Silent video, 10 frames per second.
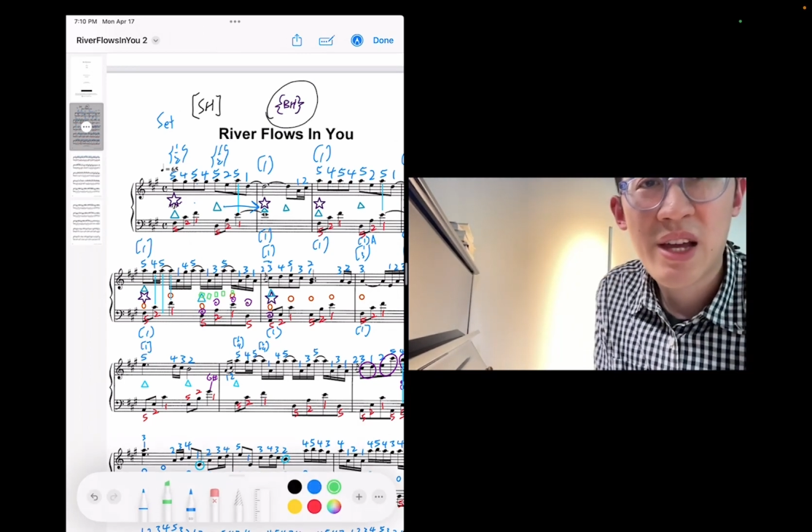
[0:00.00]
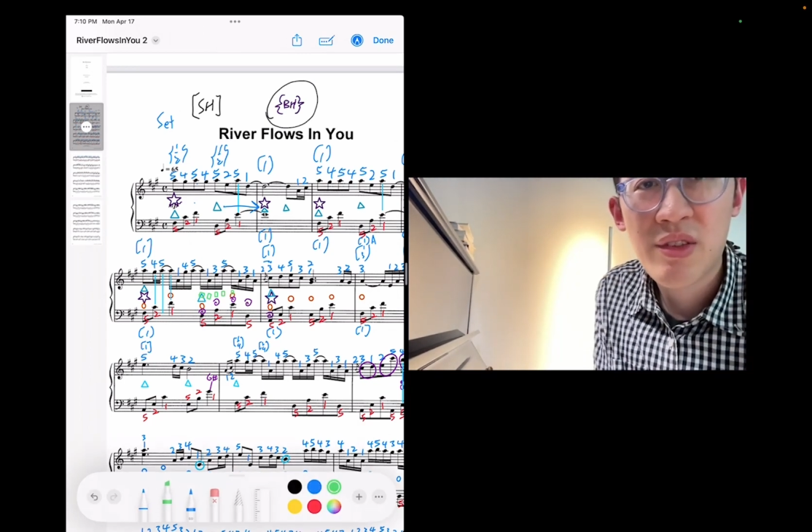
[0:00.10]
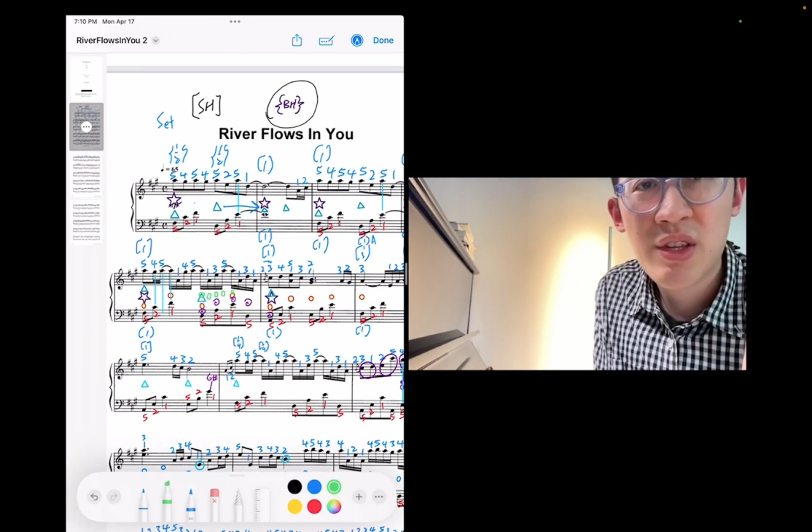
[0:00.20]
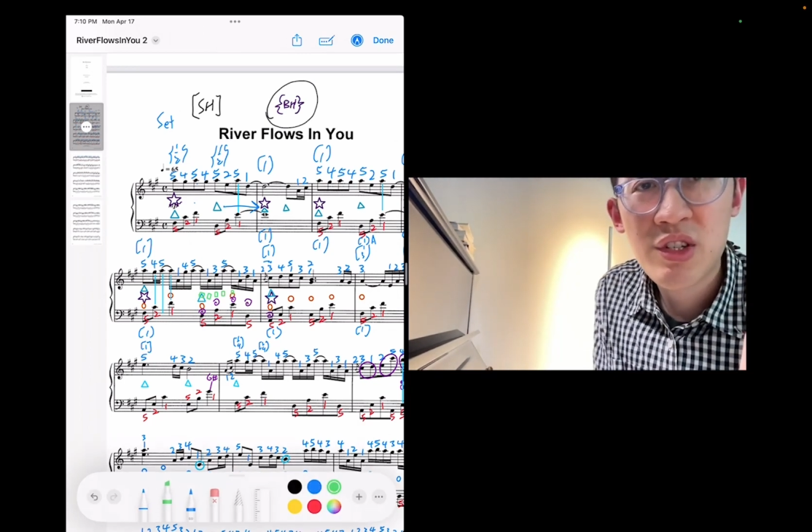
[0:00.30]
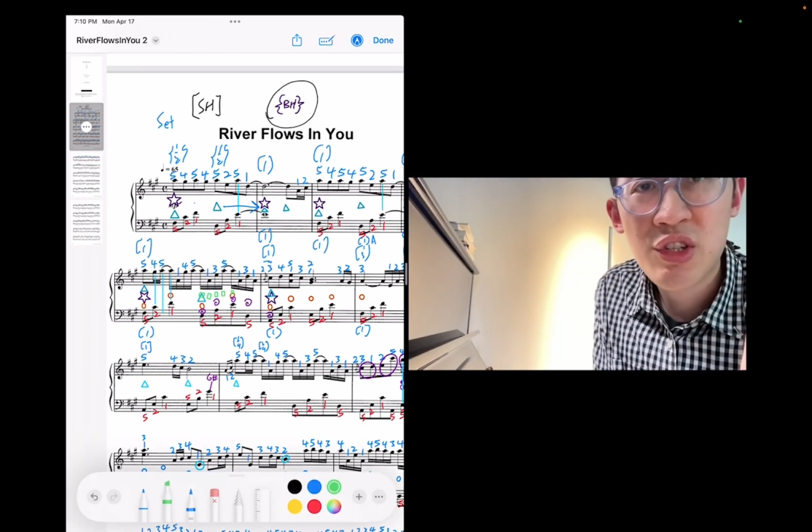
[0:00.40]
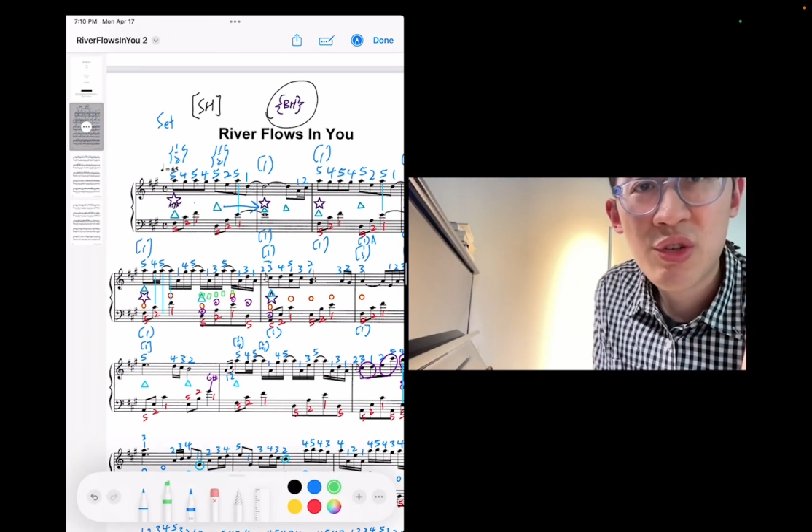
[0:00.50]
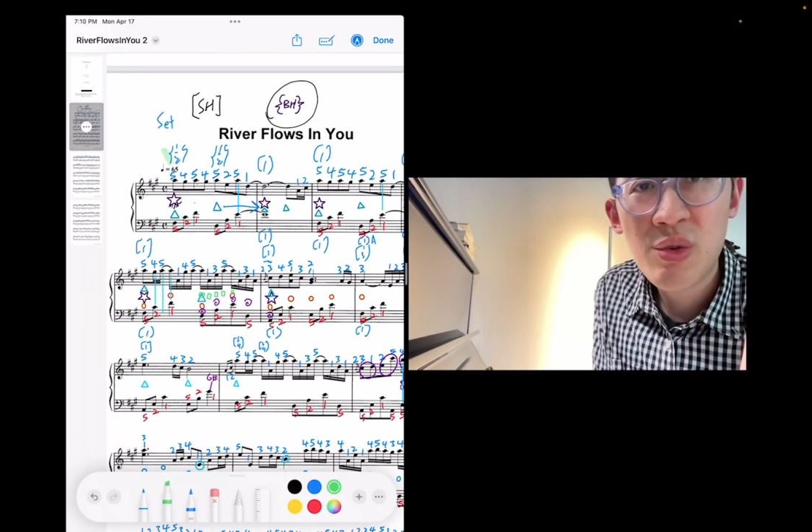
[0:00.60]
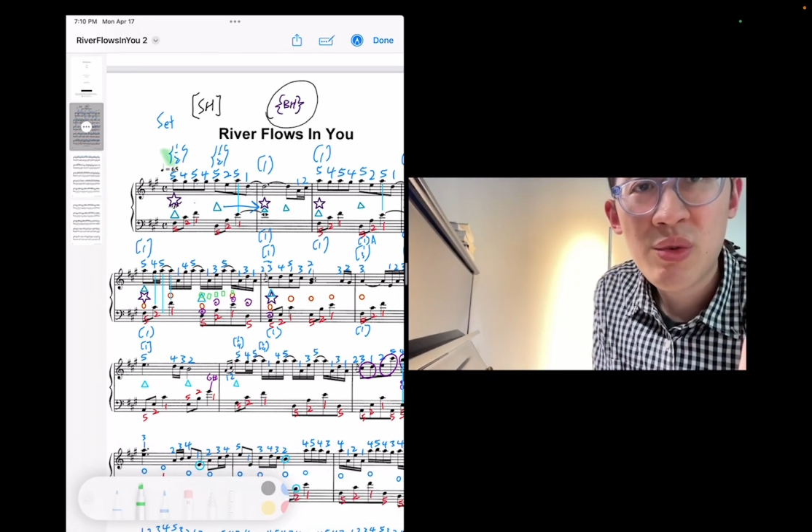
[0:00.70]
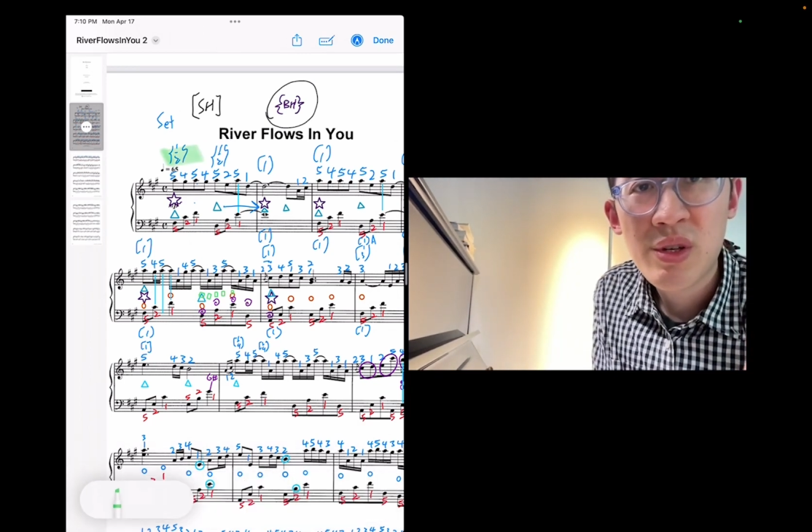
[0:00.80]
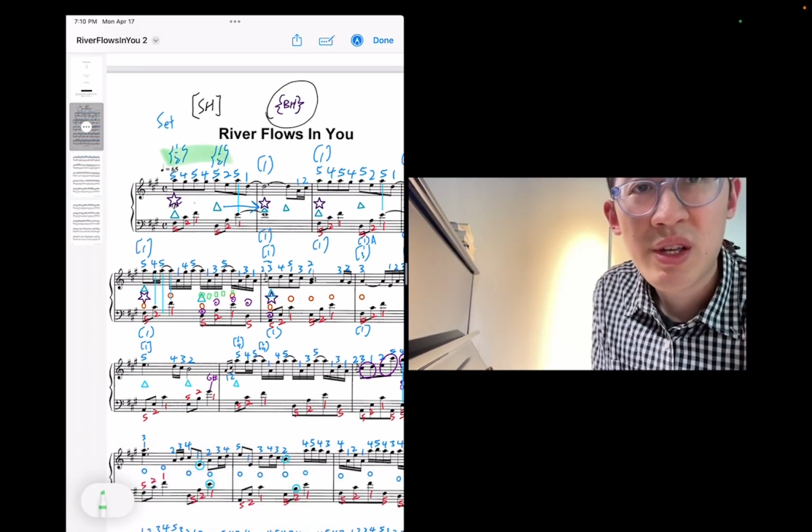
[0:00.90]
see
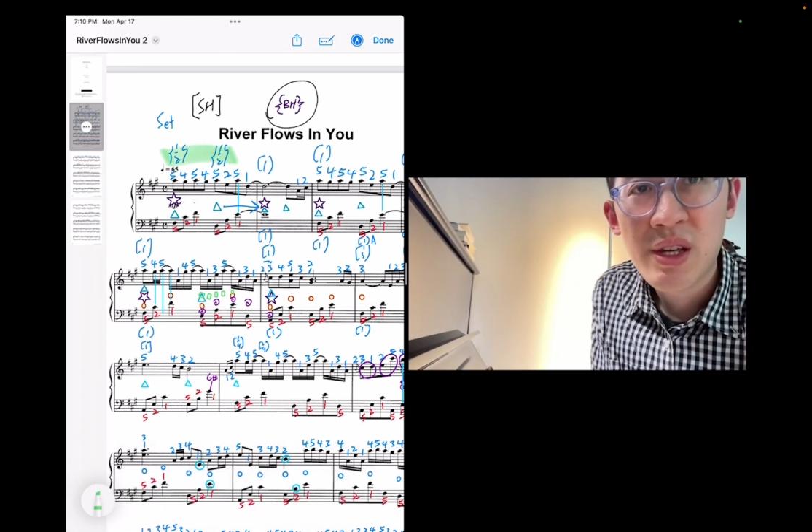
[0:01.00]
2